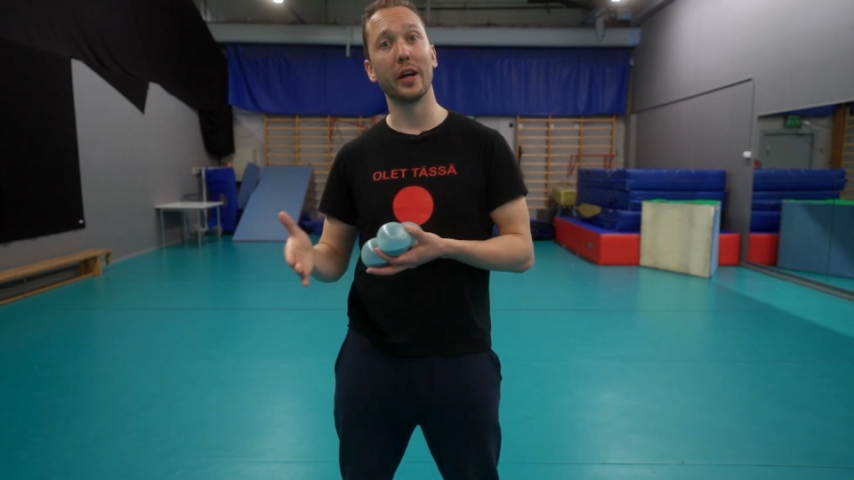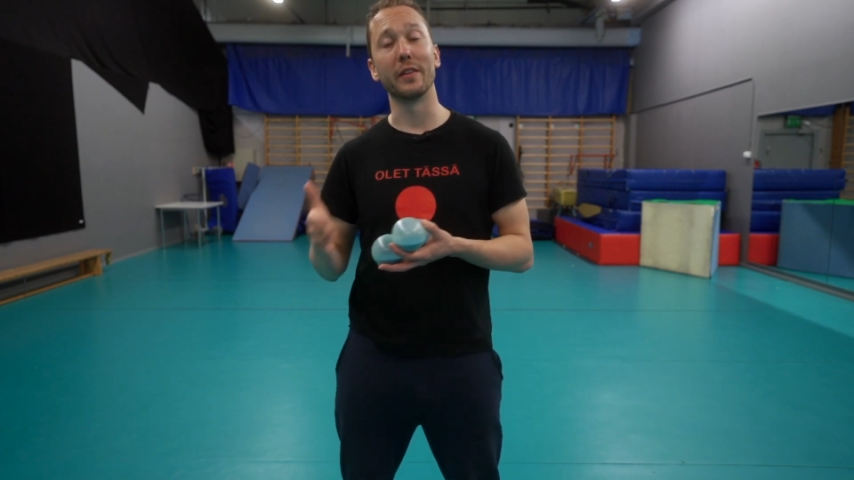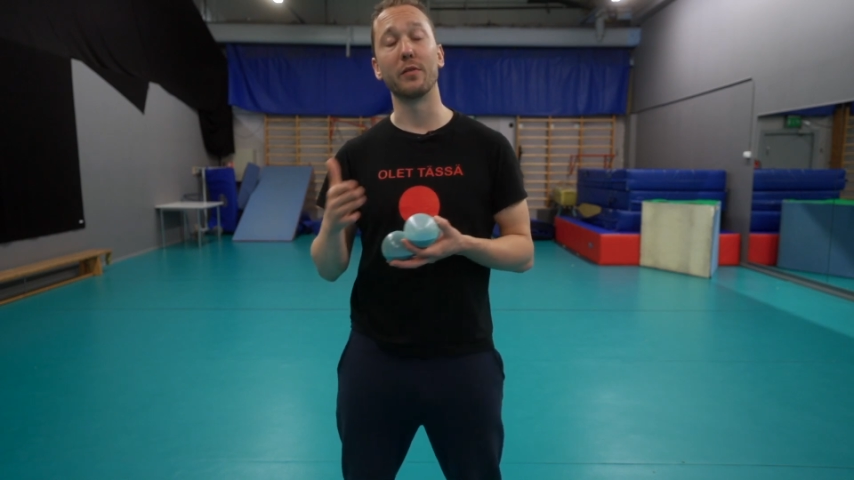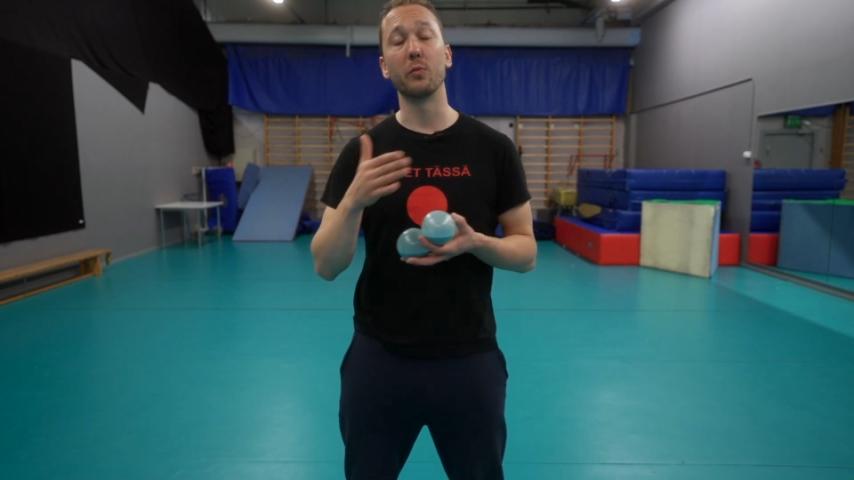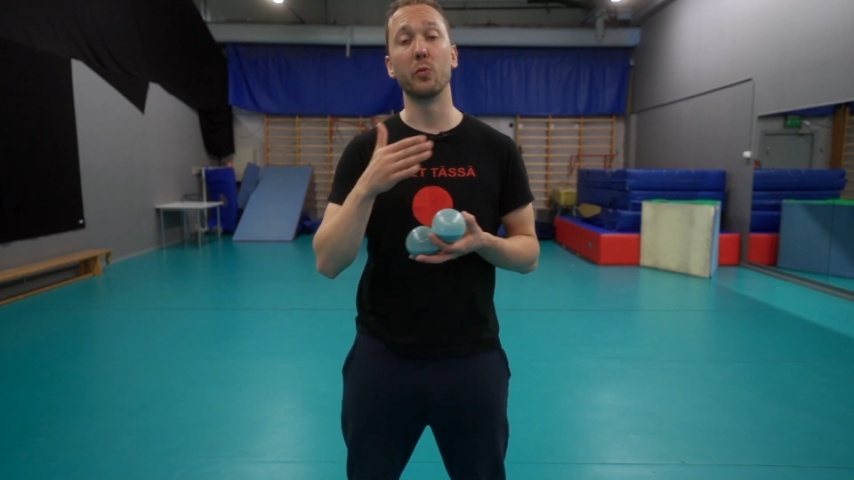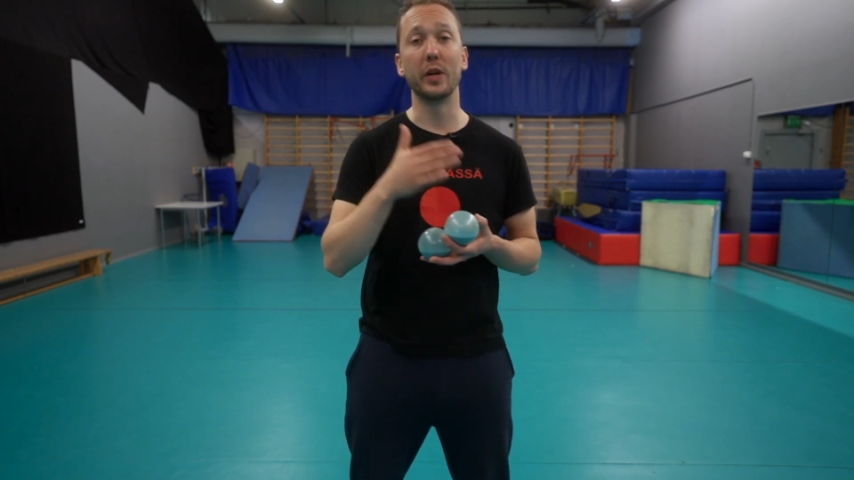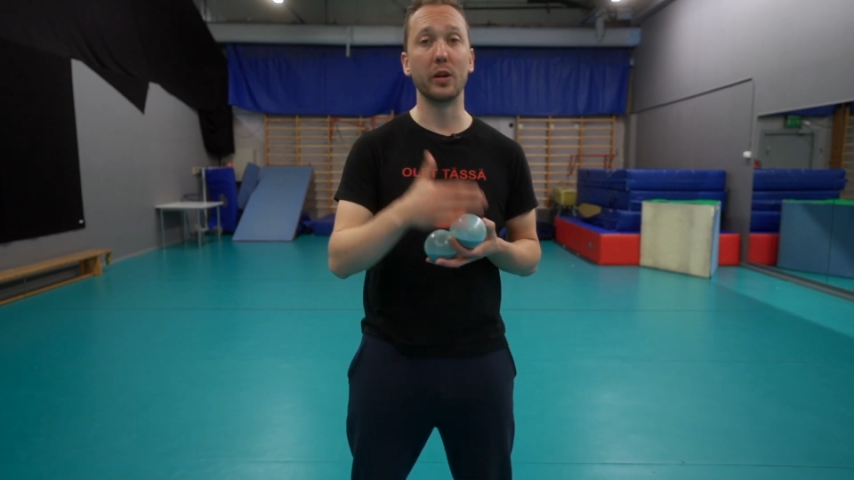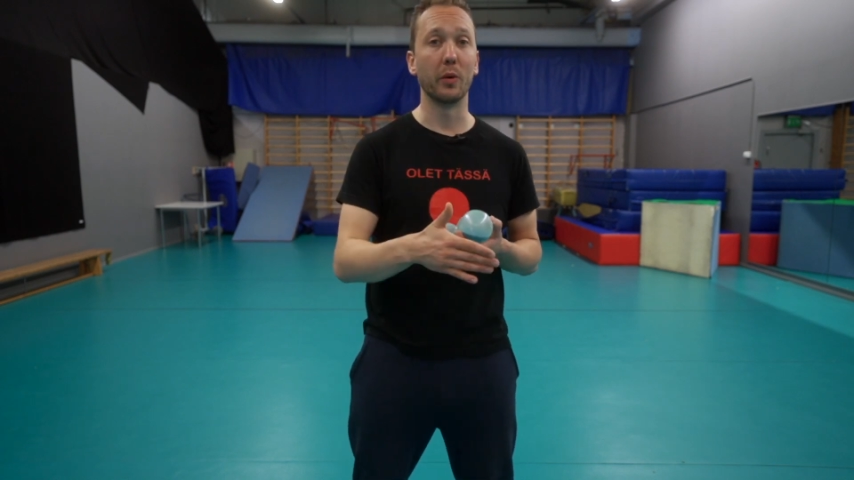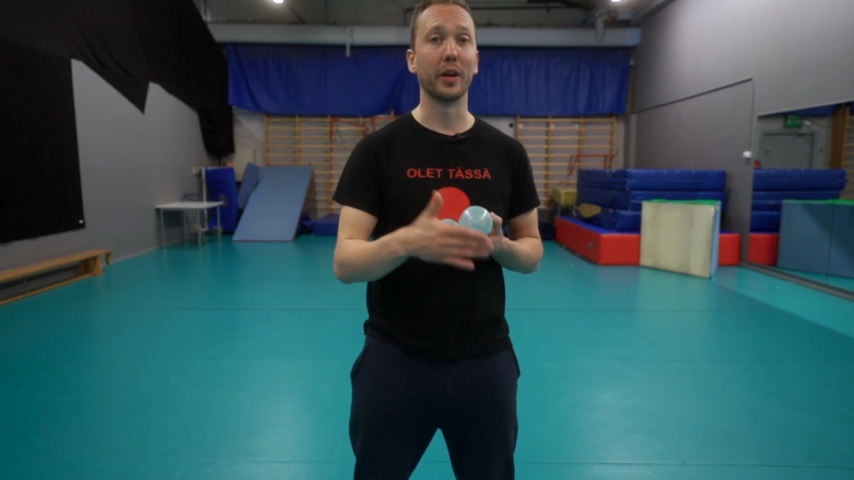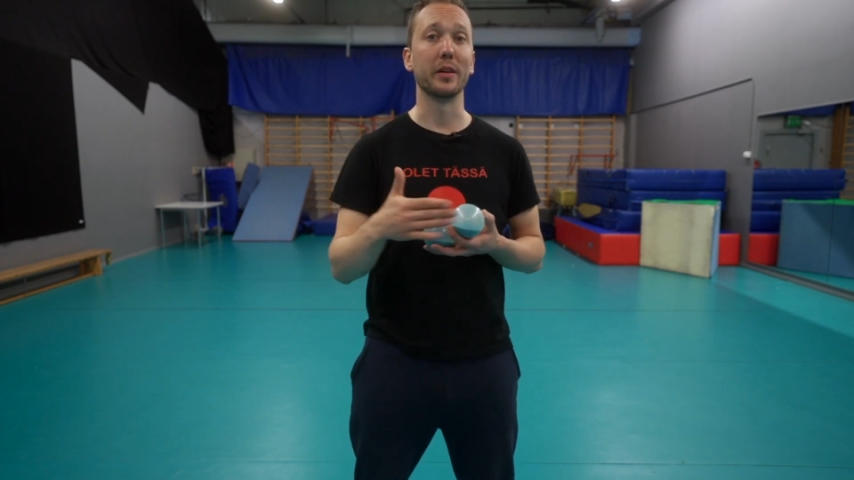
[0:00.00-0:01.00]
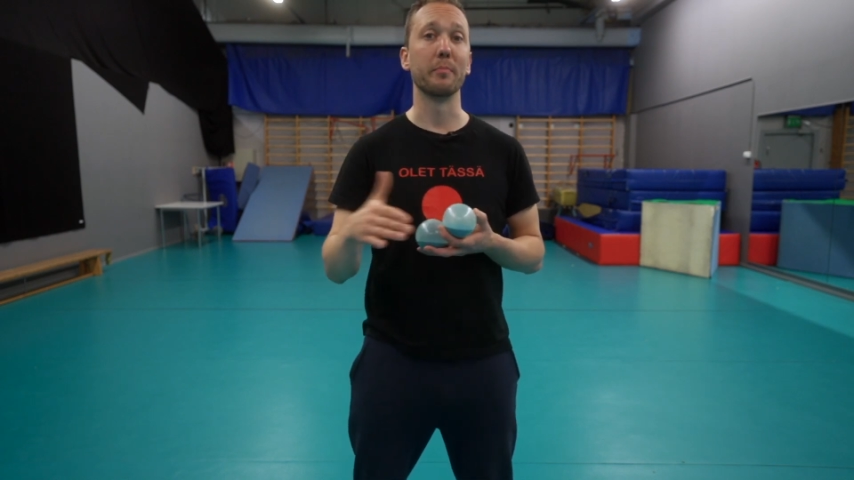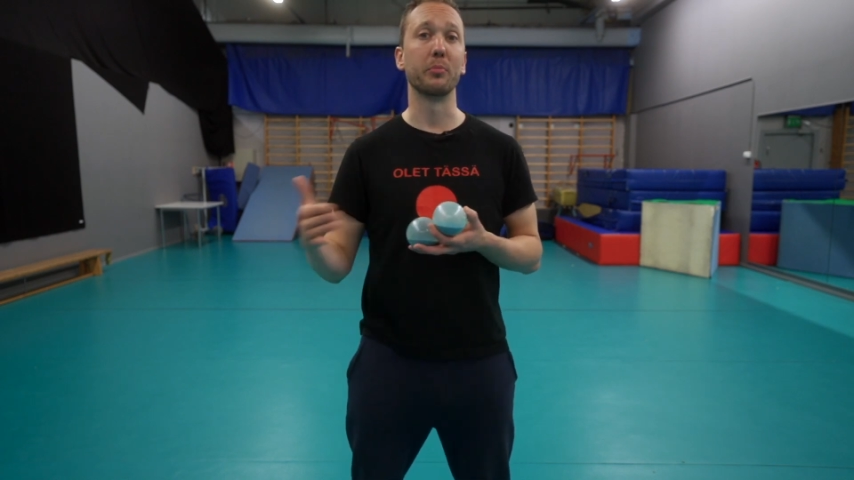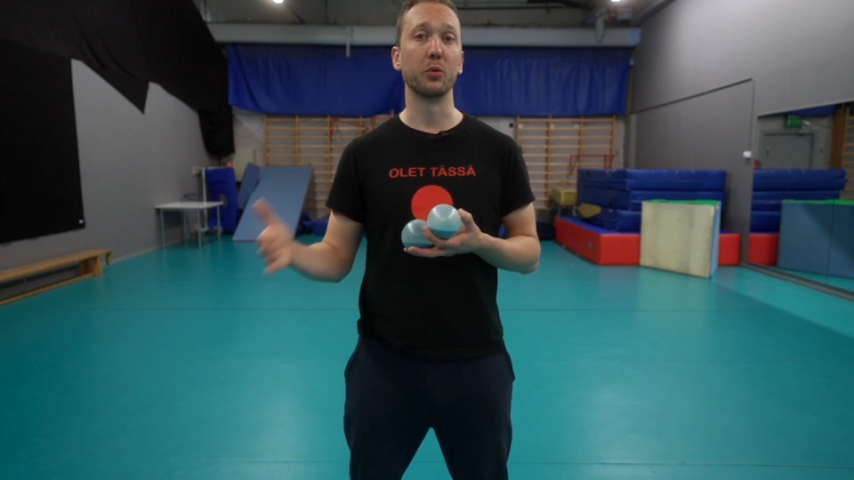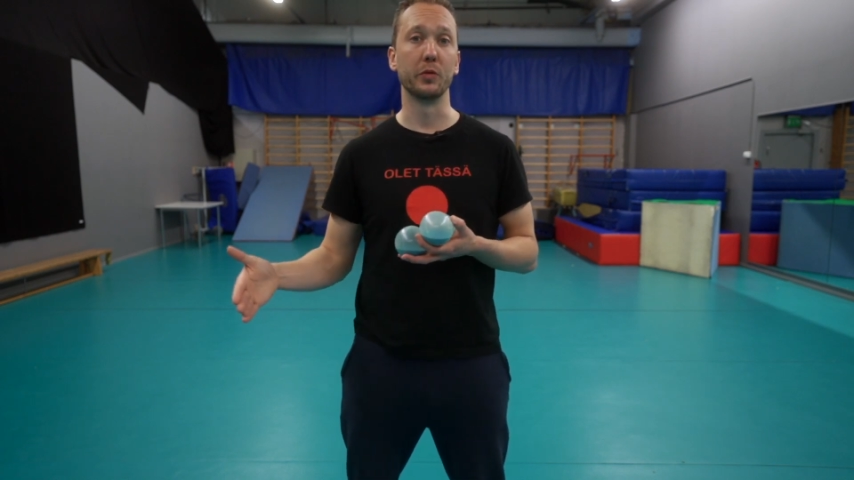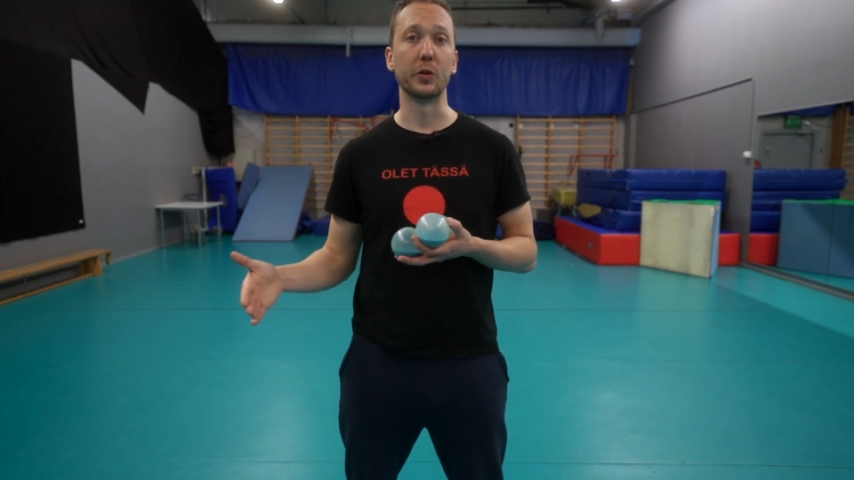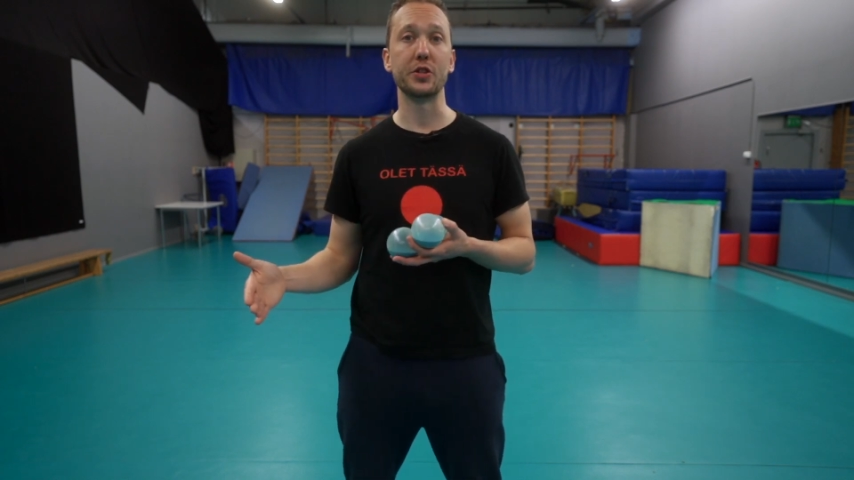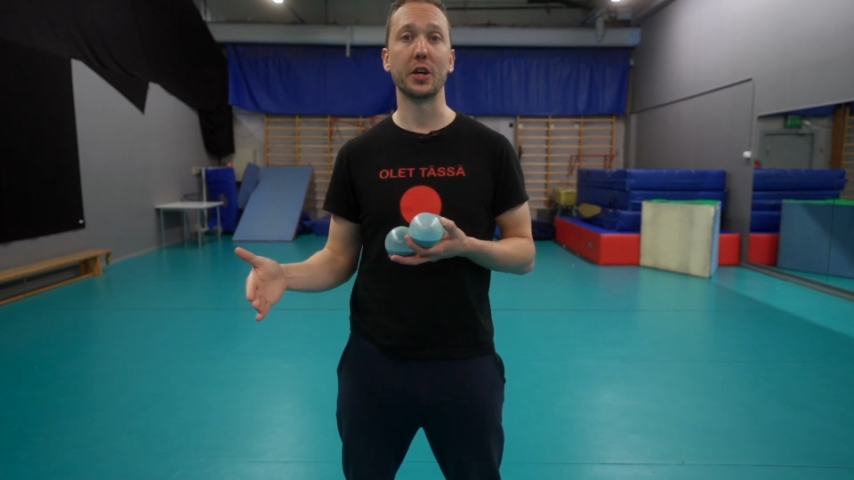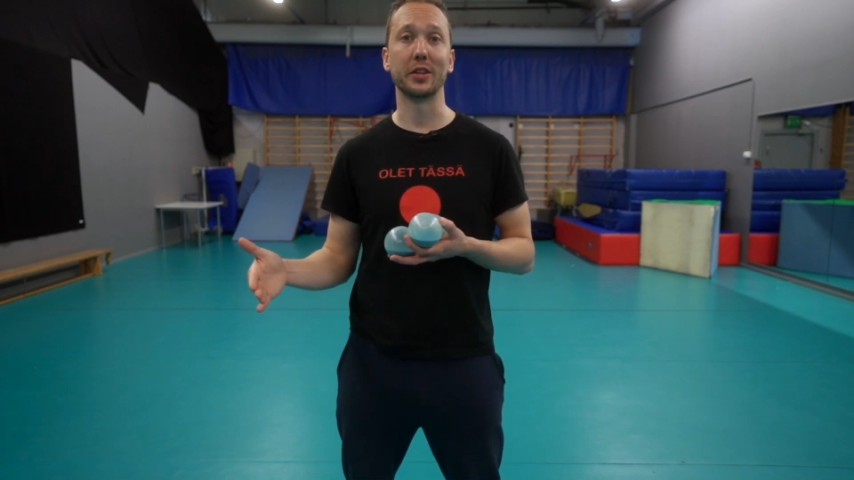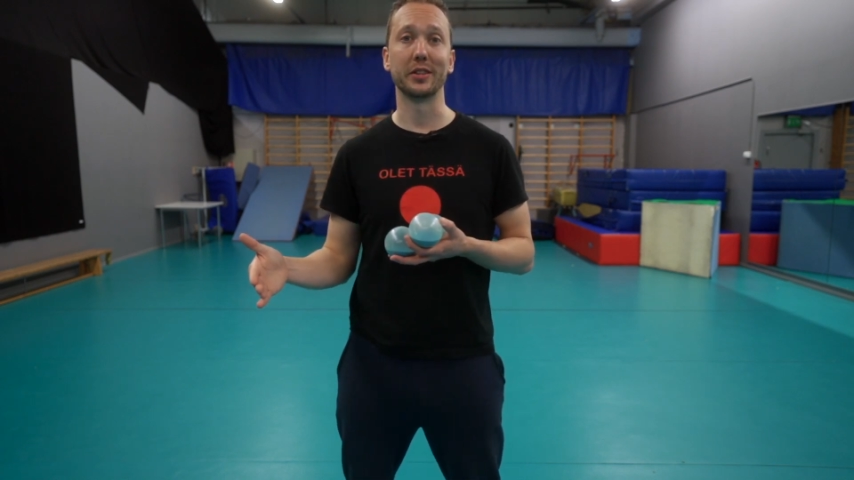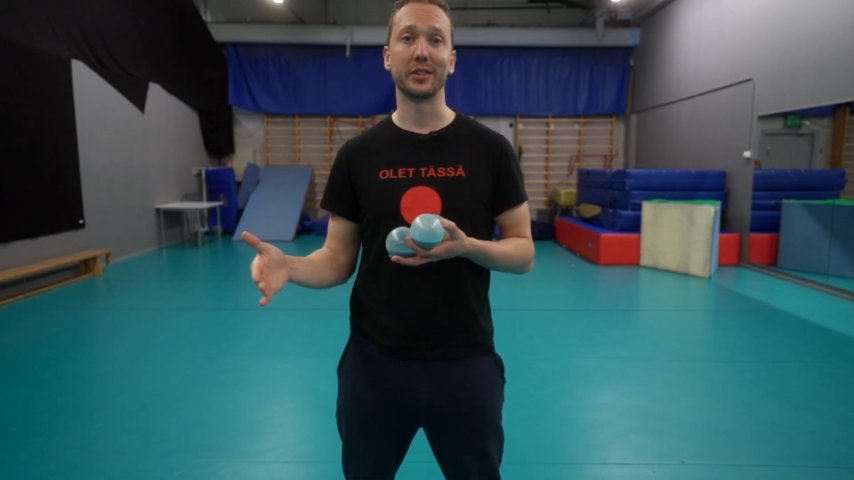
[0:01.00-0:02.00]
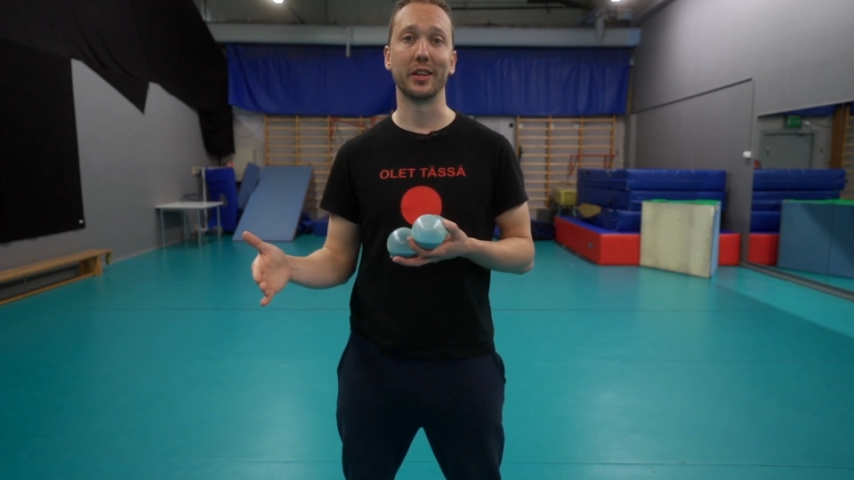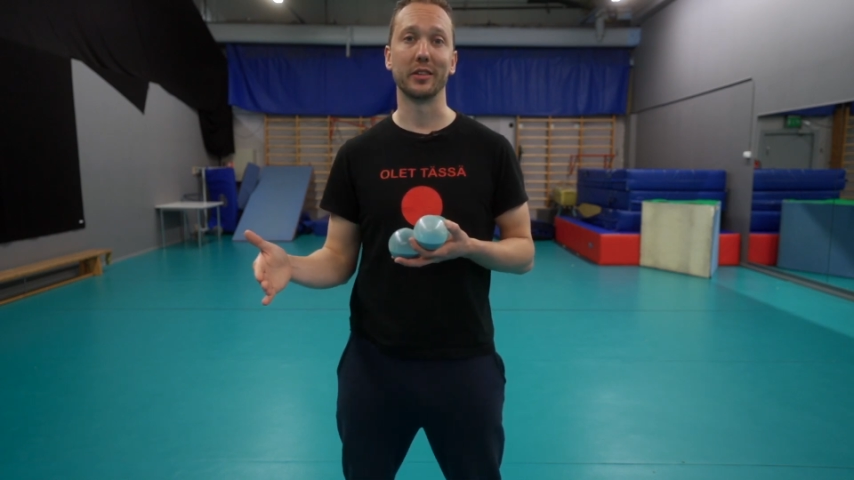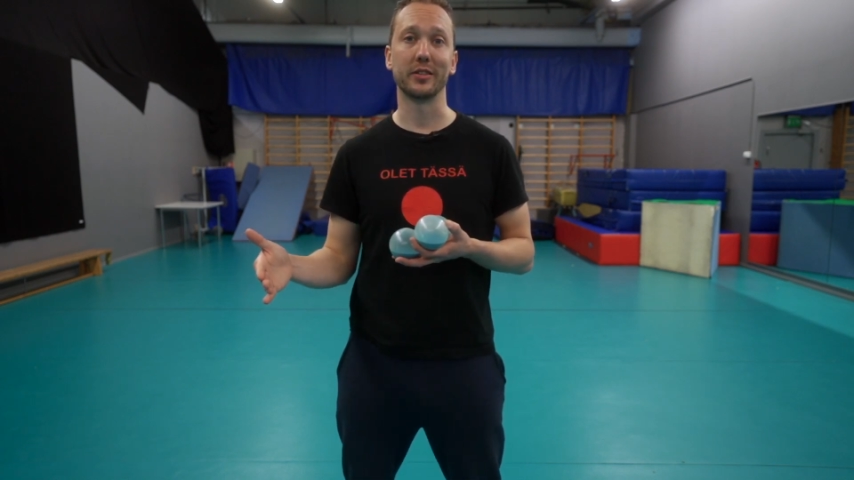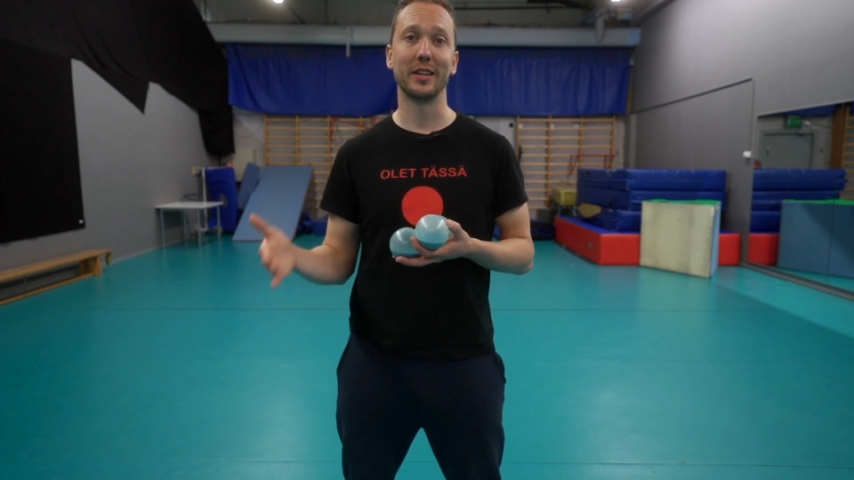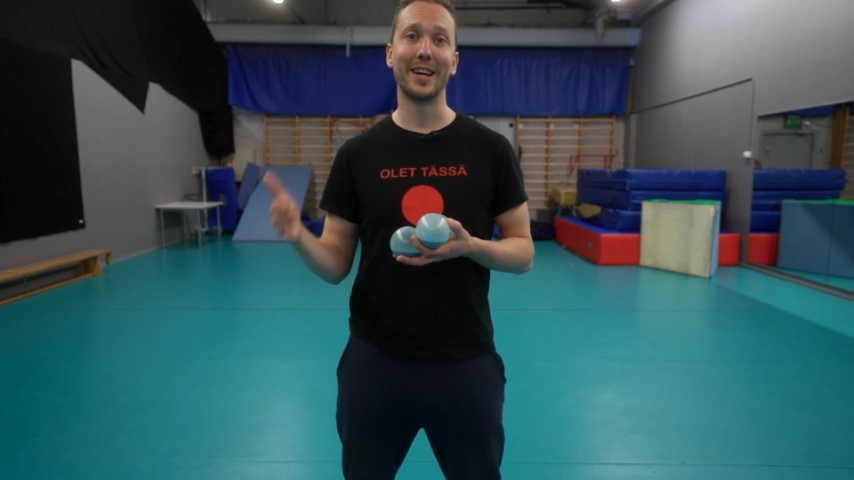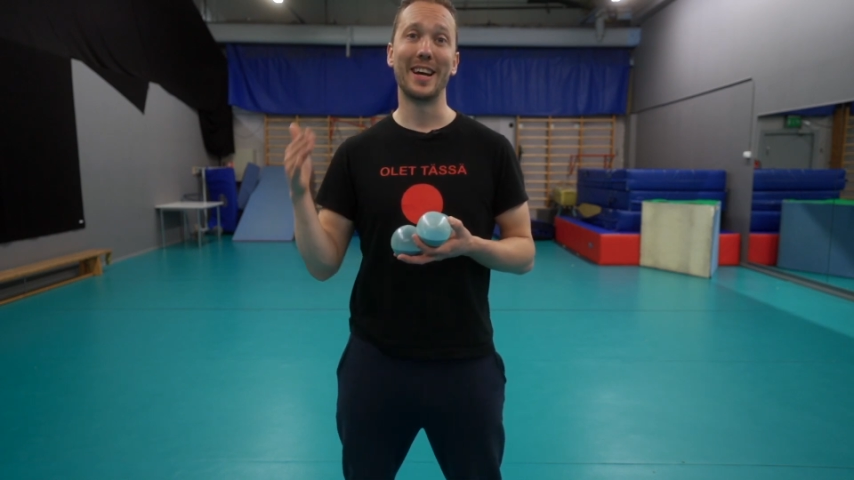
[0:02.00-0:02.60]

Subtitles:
and if you really want to improve your juggling skills,